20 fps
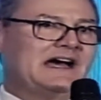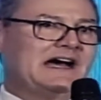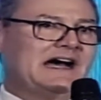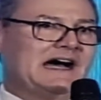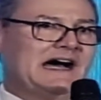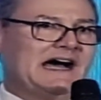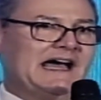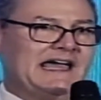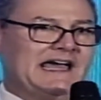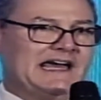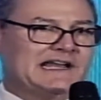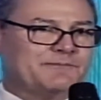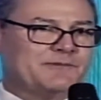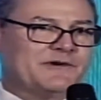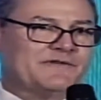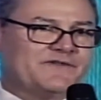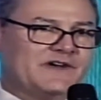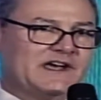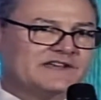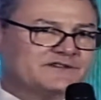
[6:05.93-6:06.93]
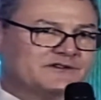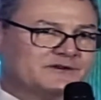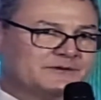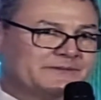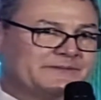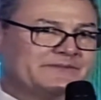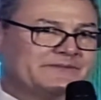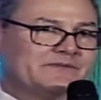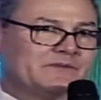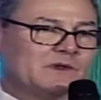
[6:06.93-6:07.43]
I had a professor
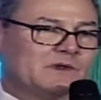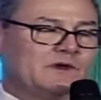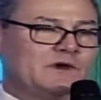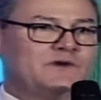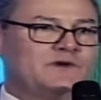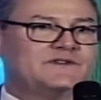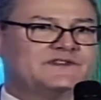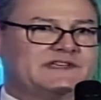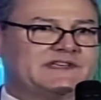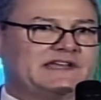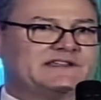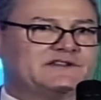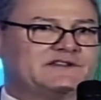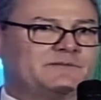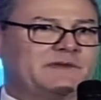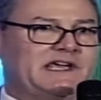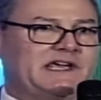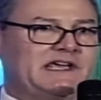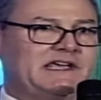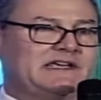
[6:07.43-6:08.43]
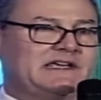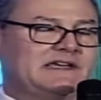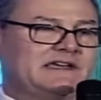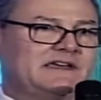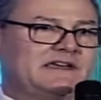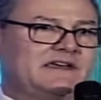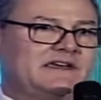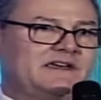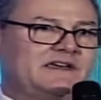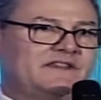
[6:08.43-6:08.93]
who said to me
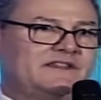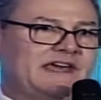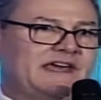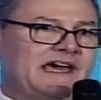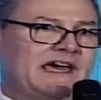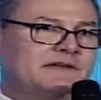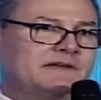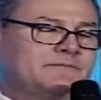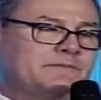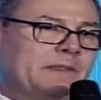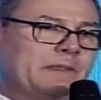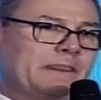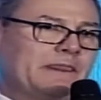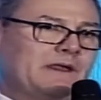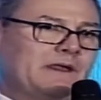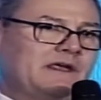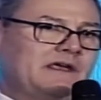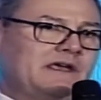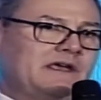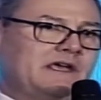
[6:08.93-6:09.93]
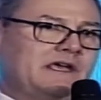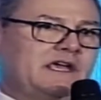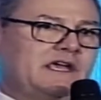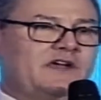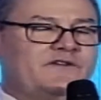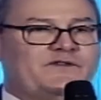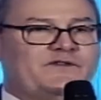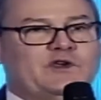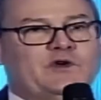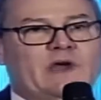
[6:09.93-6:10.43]
that
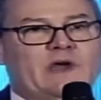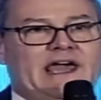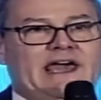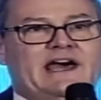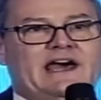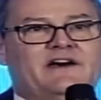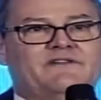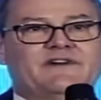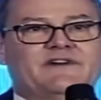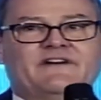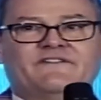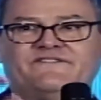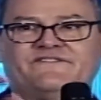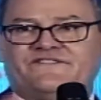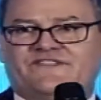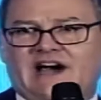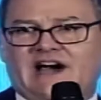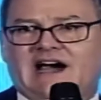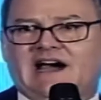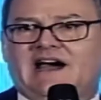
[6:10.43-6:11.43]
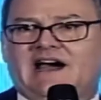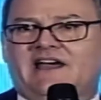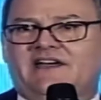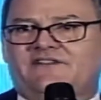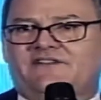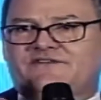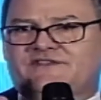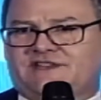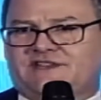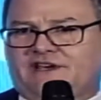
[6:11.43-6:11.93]
if you have
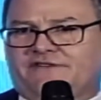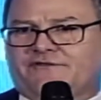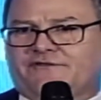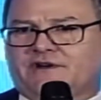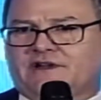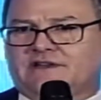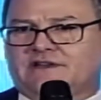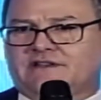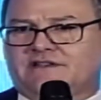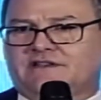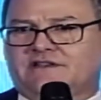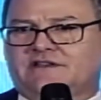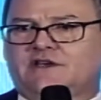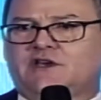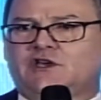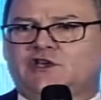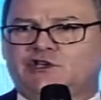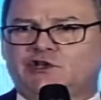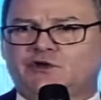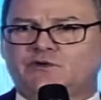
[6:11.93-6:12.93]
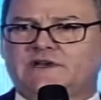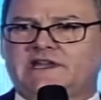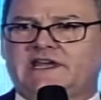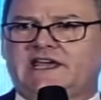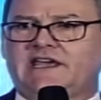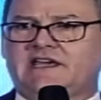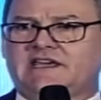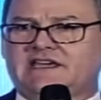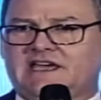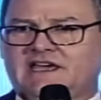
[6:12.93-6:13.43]
5 different
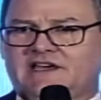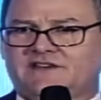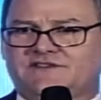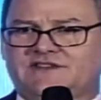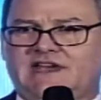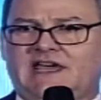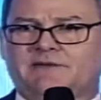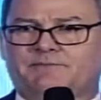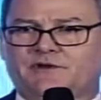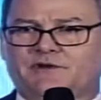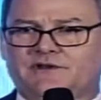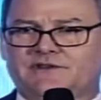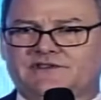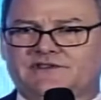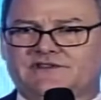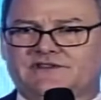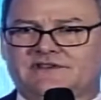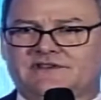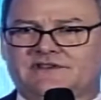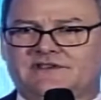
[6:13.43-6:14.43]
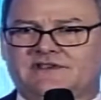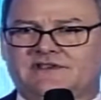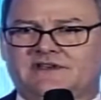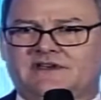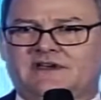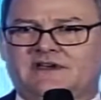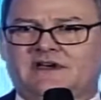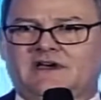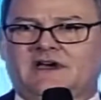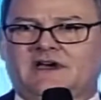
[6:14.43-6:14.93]
unique examples
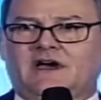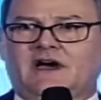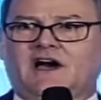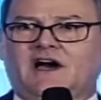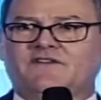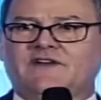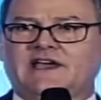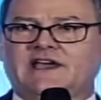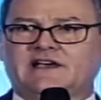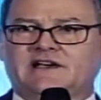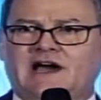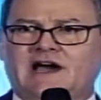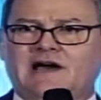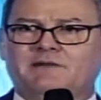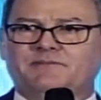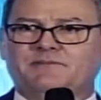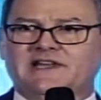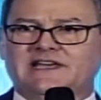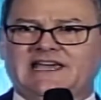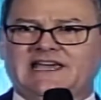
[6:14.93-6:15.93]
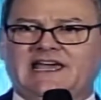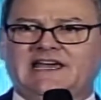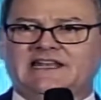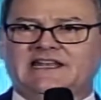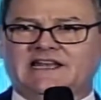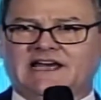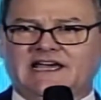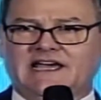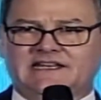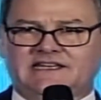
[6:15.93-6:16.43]
of a complicated
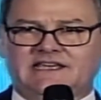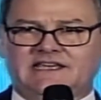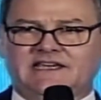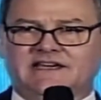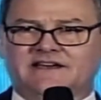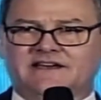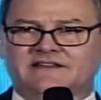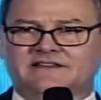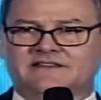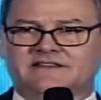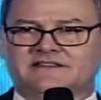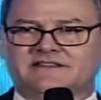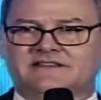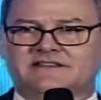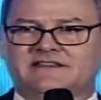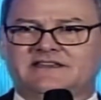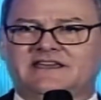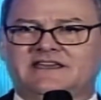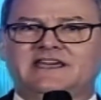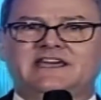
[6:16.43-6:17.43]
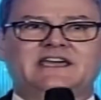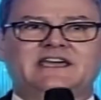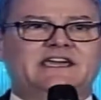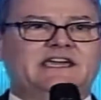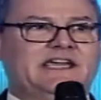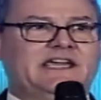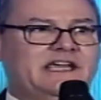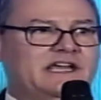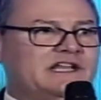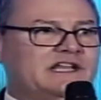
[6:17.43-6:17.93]
idea,
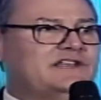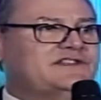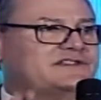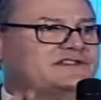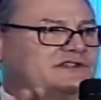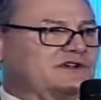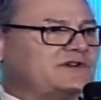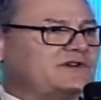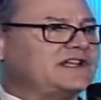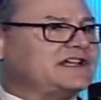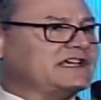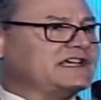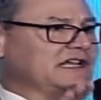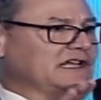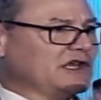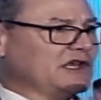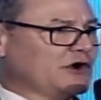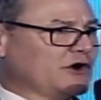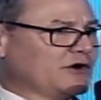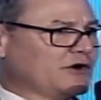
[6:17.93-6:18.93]
any student can learn.